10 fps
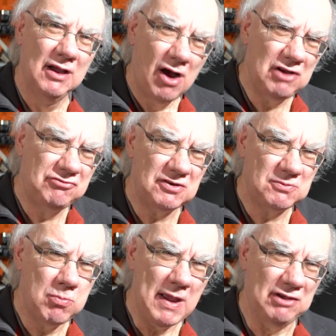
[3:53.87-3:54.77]
I just
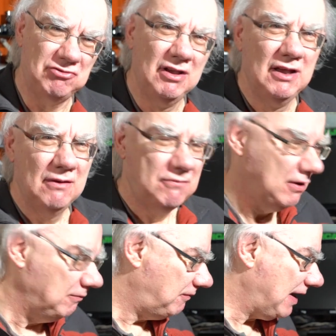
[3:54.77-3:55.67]
wish
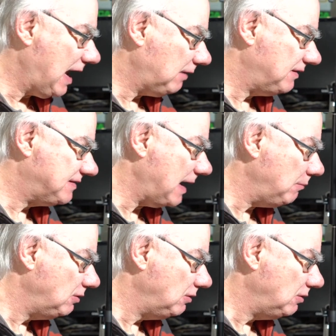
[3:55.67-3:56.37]
that they had the same